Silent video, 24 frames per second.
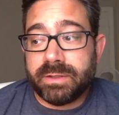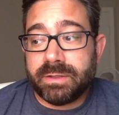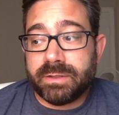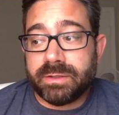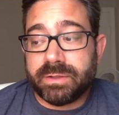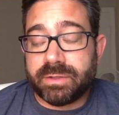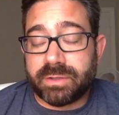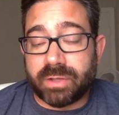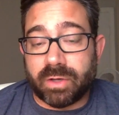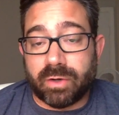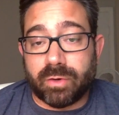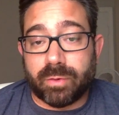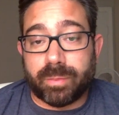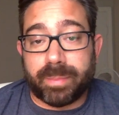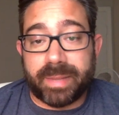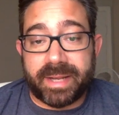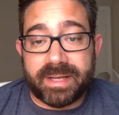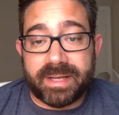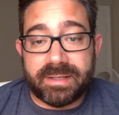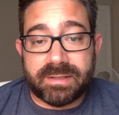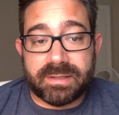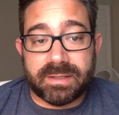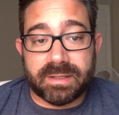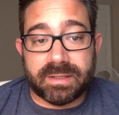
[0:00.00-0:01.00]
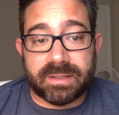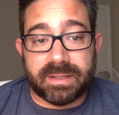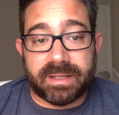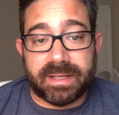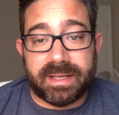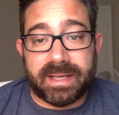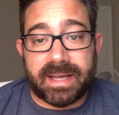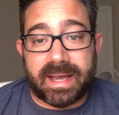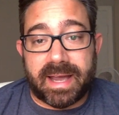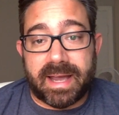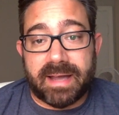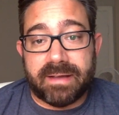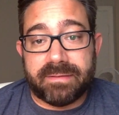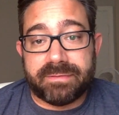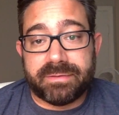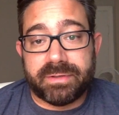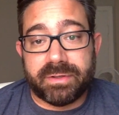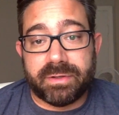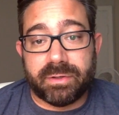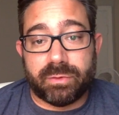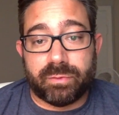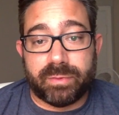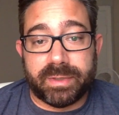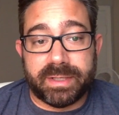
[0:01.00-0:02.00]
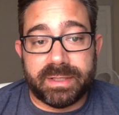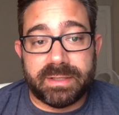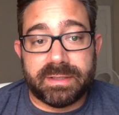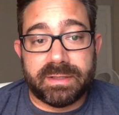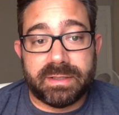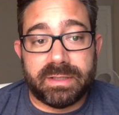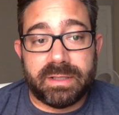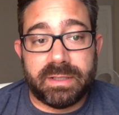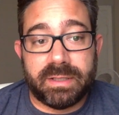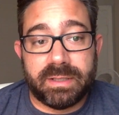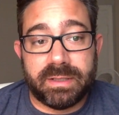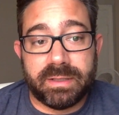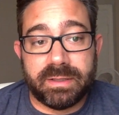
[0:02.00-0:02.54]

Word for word: So basically, after the written